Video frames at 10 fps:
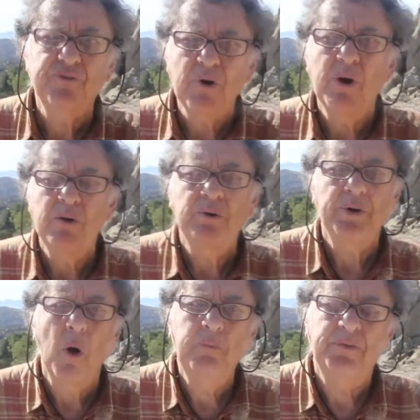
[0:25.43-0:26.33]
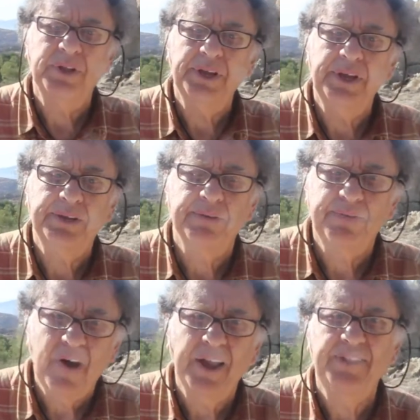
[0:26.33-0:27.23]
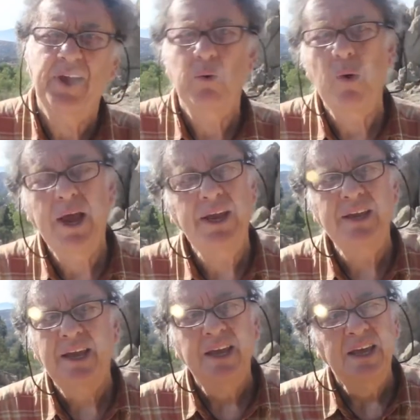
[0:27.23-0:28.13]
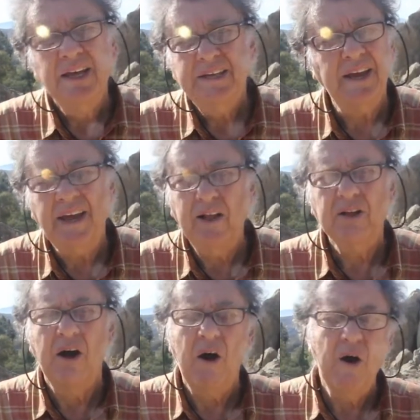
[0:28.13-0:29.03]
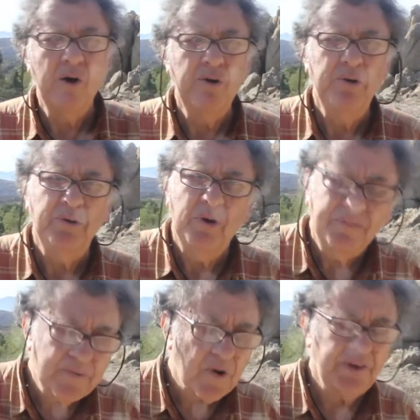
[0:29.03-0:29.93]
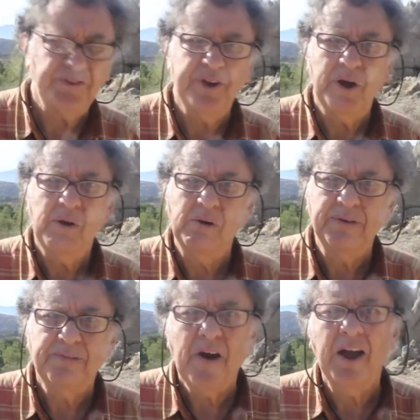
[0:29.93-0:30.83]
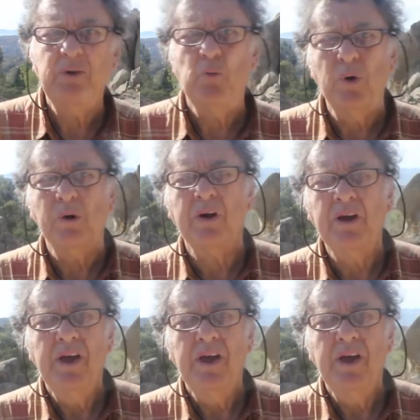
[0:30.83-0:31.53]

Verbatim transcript: road, hopefully to find their way to El Cajon or Fresno and find work.